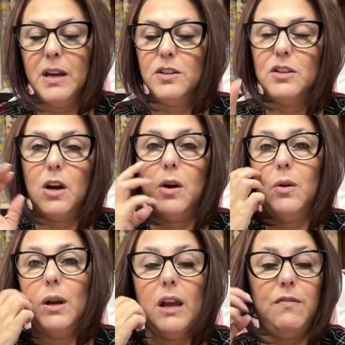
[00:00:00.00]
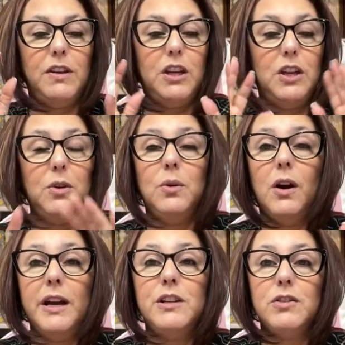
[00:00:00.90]
So if you
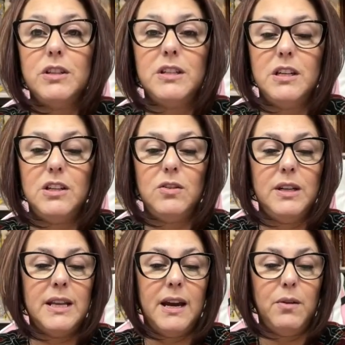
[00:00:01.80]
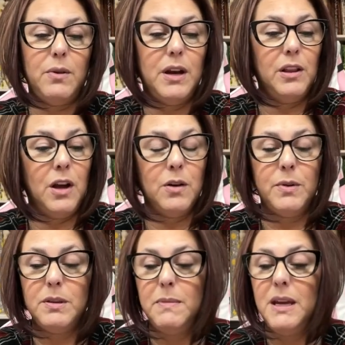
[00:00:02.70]
are interested in doing that along
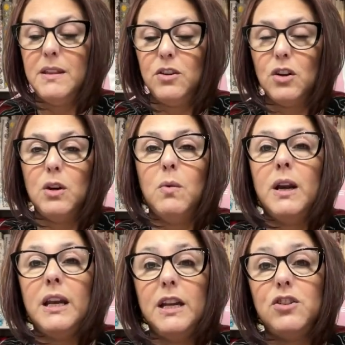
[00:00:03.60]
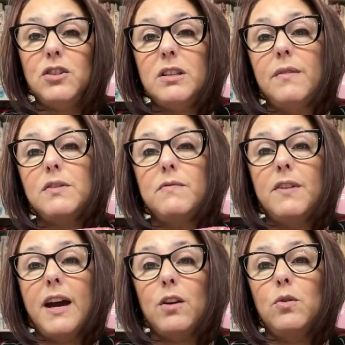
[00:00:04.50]
with me, then you're going to want to get yourself some
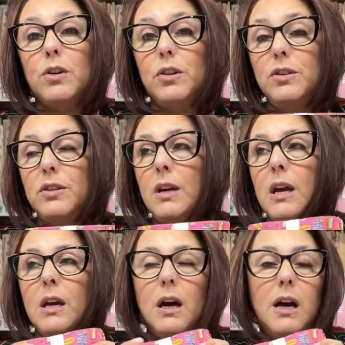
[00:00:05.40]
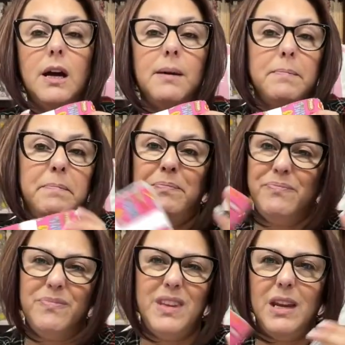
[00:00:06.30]
fat quarters,
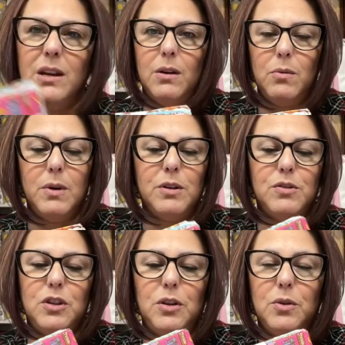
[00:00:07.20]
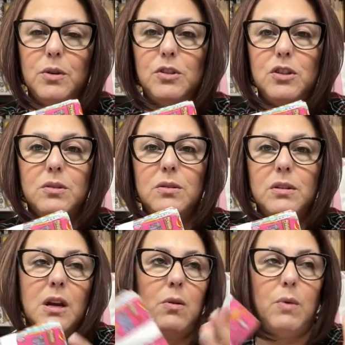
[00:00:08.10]
you one or two, or just
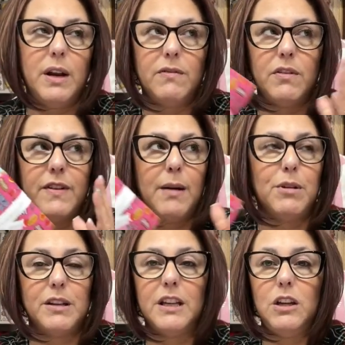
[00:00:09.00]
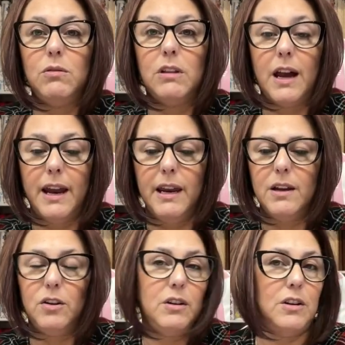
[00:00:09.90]
whatever fabric that you like.
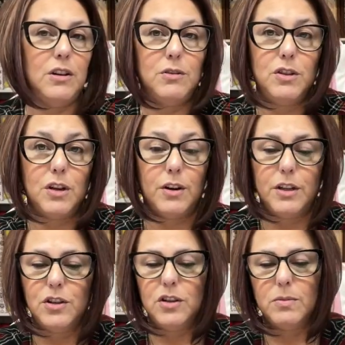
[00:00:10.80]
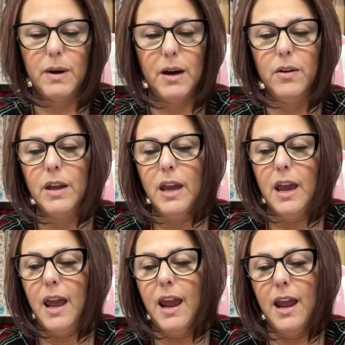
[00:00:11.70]
You can use yardage as well.
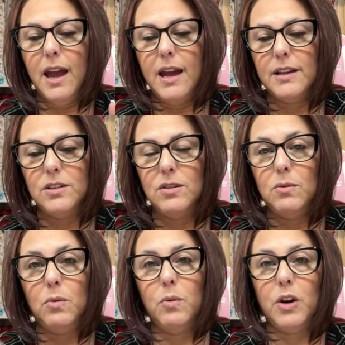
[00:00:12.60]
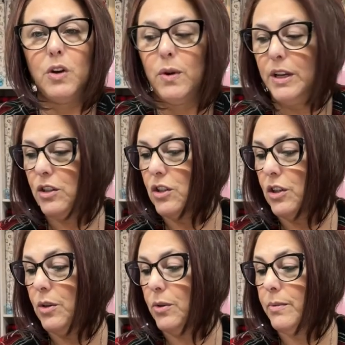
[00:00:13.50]
And we're going
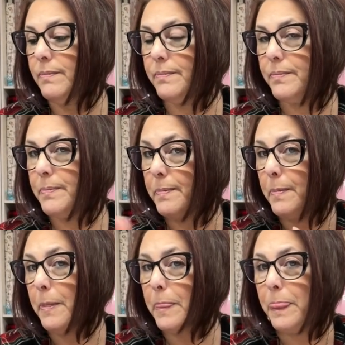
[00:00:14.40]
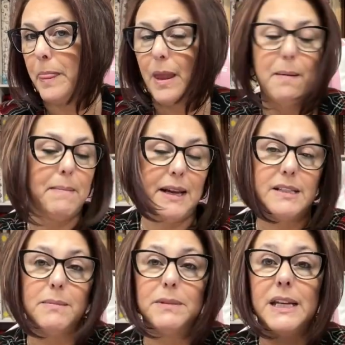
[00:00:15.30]
to make
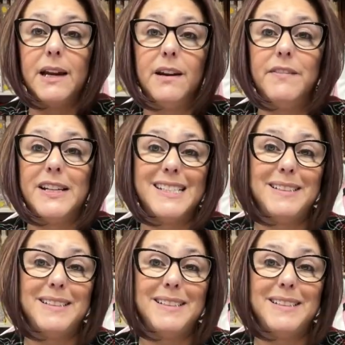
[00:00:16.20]
something out of it.